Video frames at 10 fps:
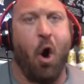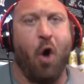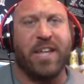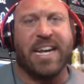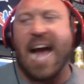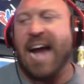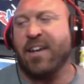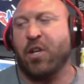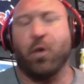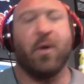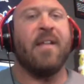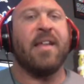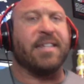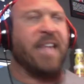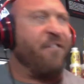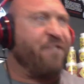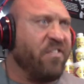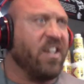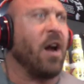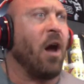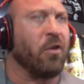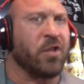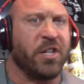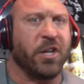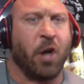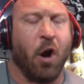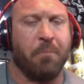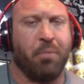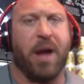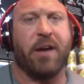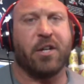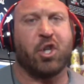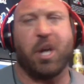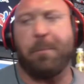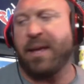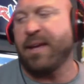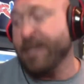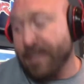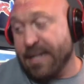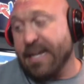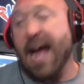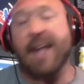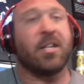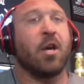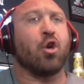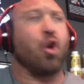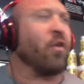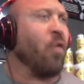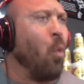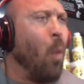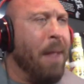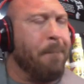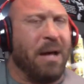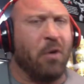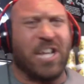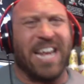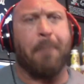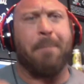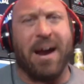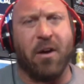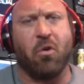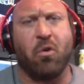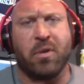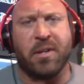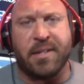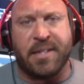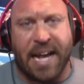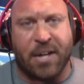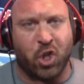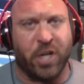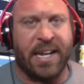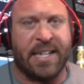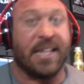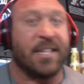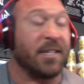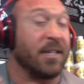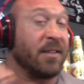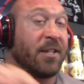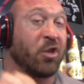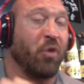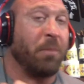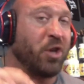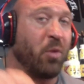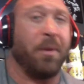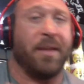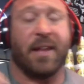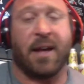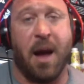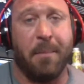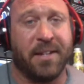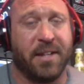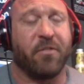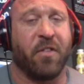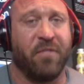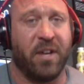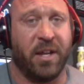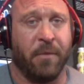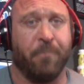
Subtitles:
All you got to do is have $50 in your cart prior to shipping. Guys, go to the weight belt and apparel section. If this is in the description, it will be in the comments after the video.